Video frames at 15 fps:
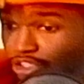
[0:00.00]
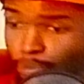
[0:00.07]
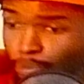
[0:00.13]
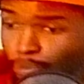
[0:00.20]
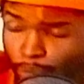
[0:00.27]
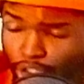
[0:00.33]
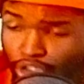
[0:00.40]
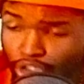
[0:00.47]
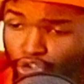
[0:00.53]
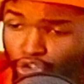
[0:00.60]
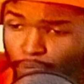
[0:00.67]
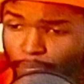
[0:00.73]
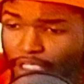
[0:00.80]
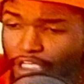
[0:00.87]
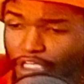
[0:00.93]
2.2
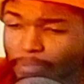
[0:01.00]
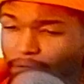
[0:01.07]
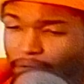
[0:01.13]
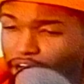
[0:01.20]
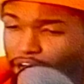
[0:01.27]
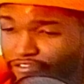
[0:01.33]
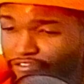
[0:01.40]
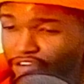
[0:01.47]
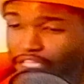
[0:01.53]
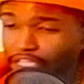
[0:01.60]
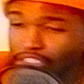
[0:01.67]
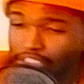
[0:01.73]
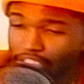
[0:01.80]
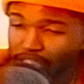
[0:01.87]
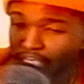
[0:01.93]
million motherfuckers
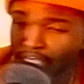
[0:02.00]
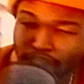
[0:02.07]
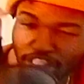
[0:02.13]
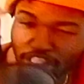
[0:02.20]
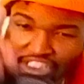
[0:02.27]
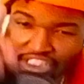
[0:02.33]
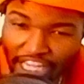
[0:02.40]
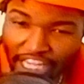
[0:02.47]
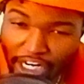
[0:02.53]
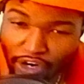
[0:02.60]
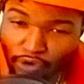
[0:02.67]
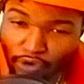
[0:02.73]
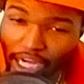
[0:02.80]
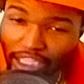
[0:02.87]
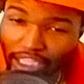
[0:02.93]
standing
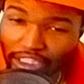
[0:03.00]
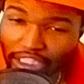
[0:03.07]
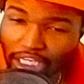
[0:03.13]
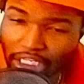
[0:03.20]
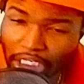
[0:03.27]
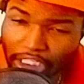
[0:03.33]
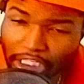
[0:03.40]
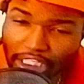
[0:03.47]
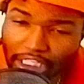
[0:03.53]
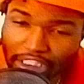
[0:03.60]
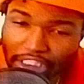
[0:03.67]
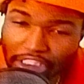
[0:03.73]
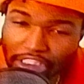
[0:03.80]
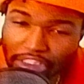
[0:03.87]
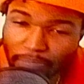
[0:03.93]
right there looking at
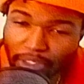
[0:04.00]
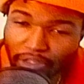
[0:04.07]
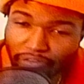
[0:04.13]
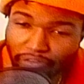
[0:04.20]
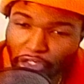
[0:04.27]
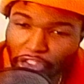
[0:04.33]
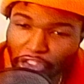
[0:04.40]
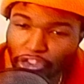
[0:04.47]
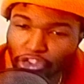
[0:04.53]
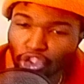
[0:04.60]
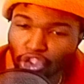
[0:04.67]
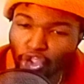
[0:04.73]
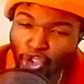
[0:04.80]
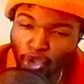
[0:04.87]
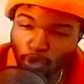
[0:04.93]
these motherfuckers.
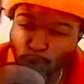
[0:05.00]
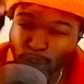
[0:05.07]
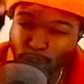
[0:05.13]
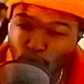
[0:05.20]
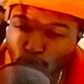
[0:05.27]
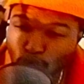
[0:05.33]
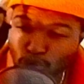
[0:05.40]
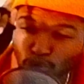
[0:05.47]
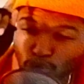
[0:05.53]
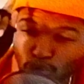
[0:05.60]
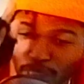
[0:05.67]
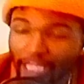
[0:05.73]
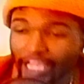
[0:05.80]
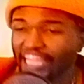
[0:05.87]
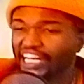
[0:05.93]
We don't look. And